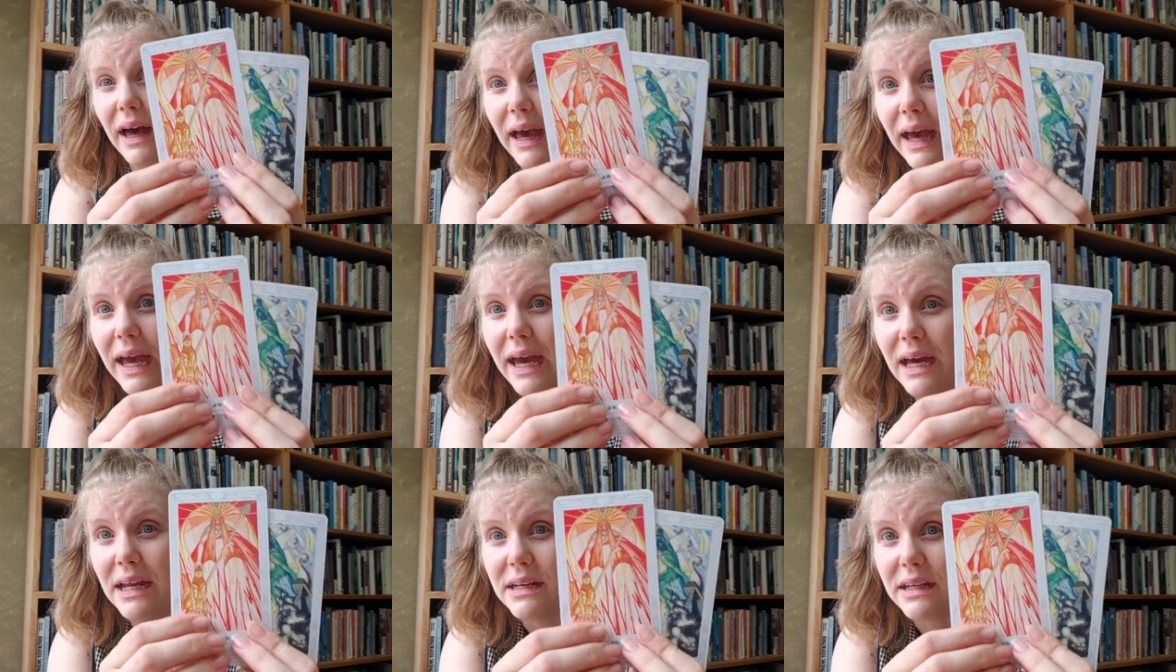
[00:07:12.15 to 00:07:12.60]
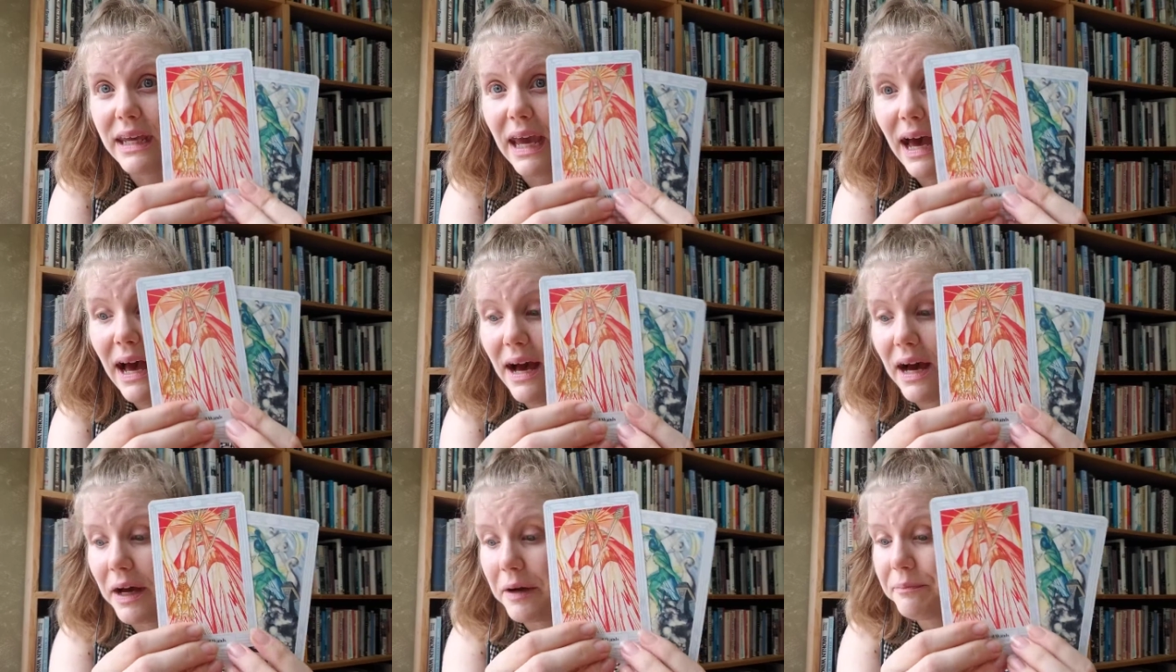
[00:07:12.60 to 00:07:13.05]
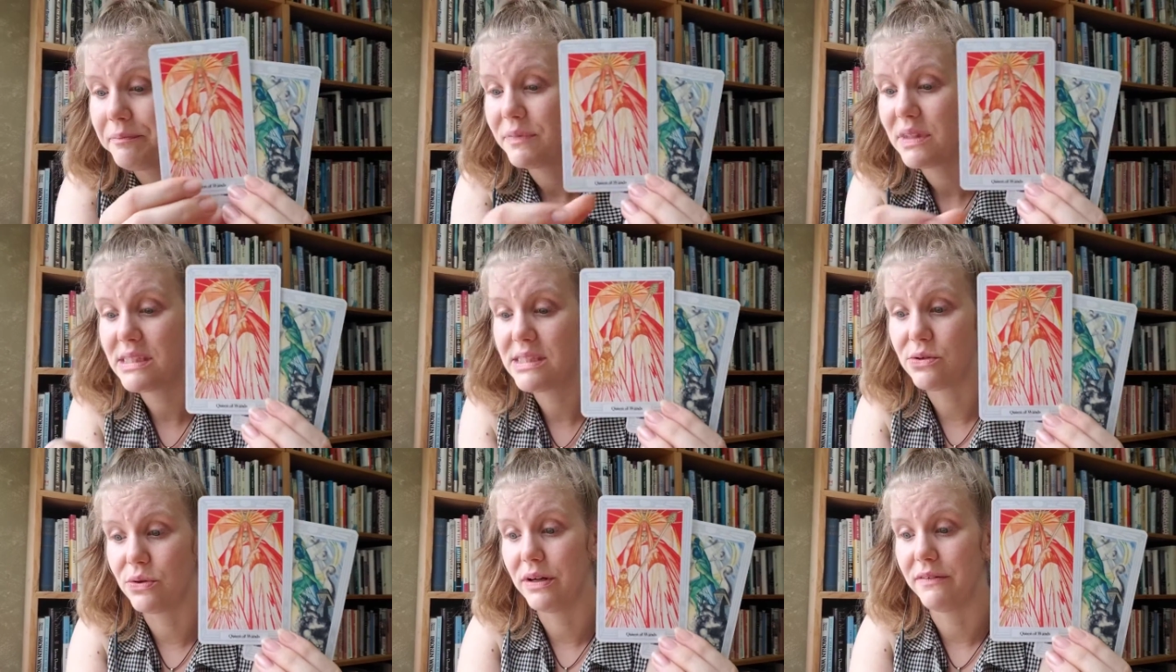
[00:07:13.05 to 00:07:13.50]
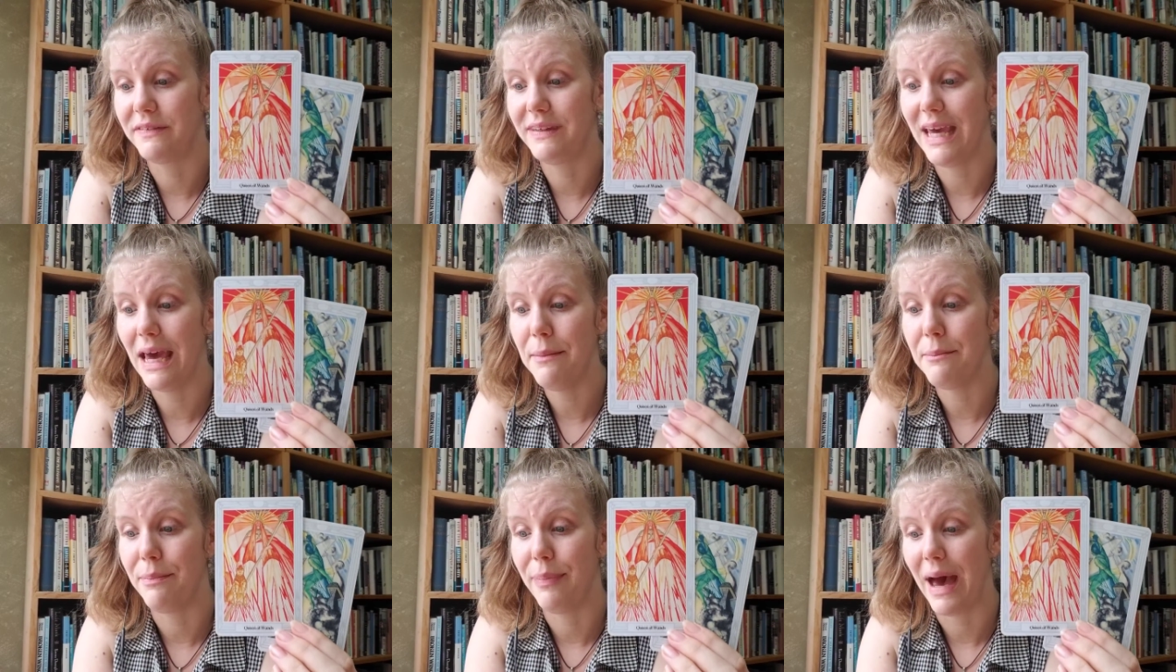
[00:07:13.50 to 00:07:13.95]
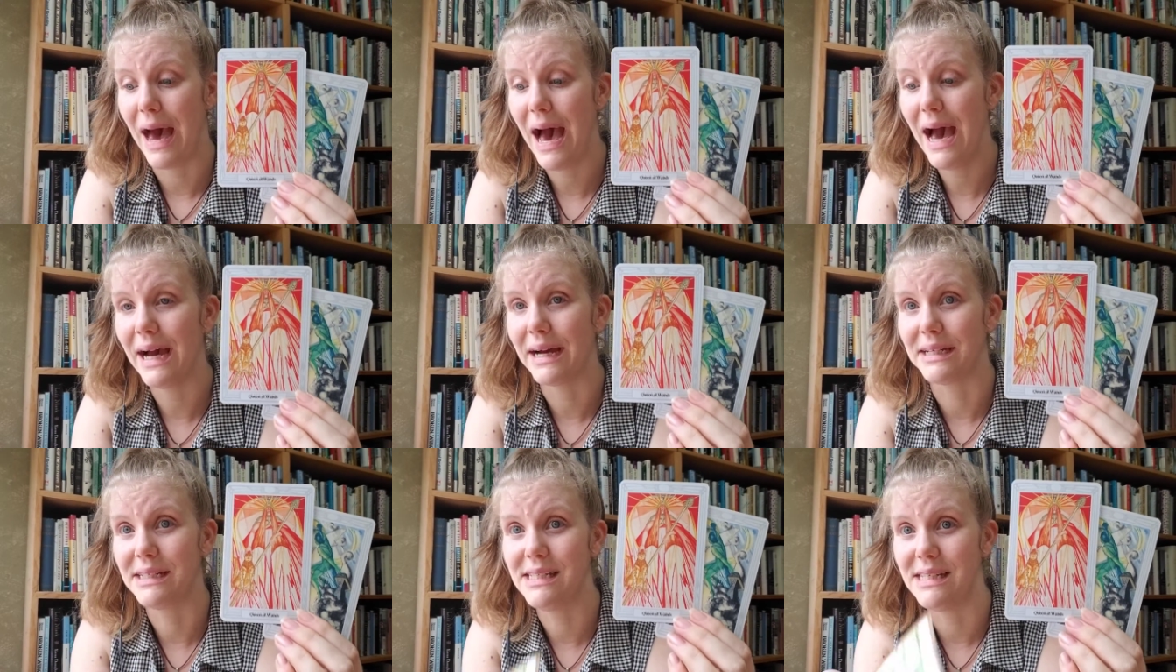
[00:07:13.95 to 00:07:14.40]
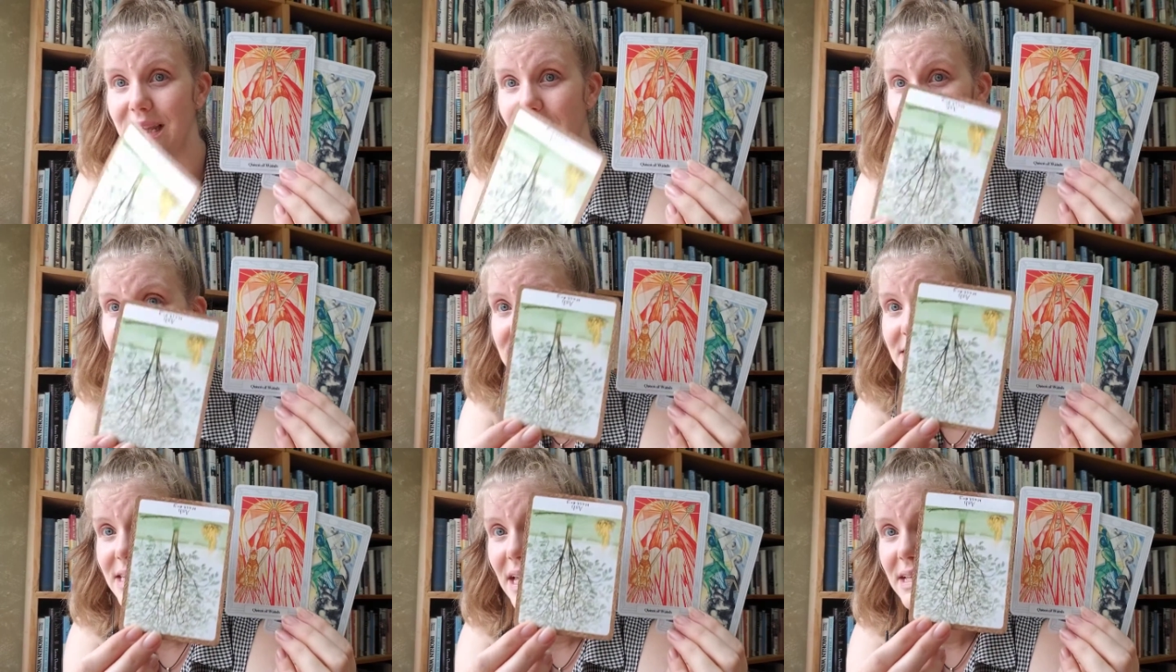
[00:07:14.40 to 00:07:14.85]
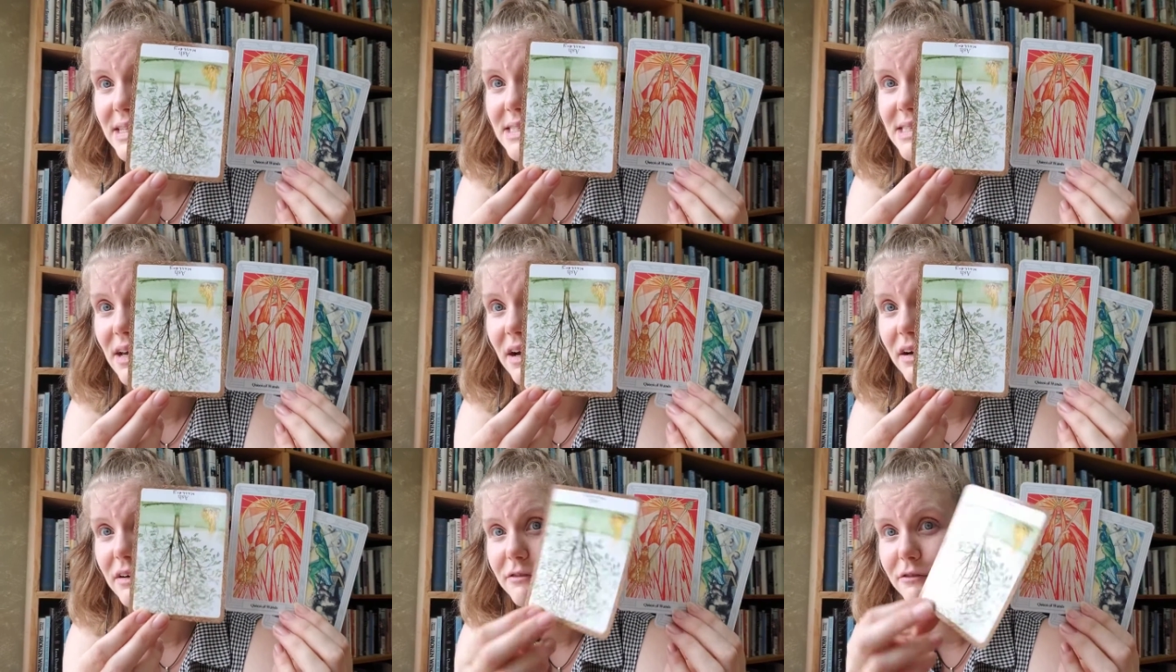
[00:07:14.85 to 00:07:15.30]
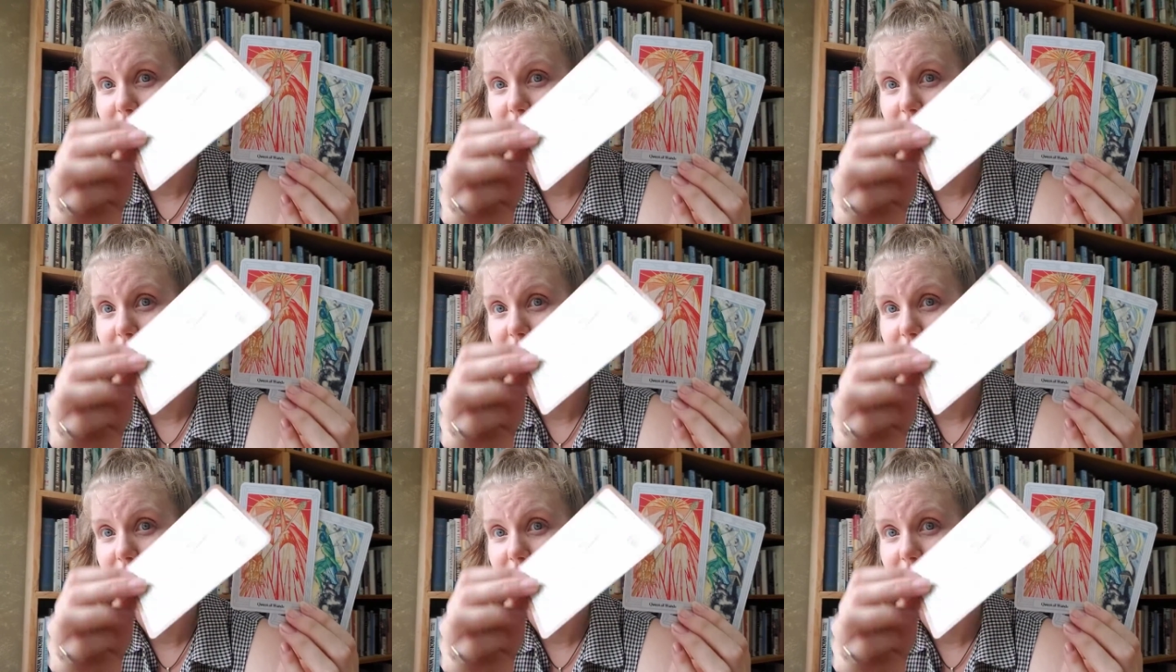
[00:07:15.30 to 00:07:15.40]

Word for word: and yeah, sort of get back to that sense of,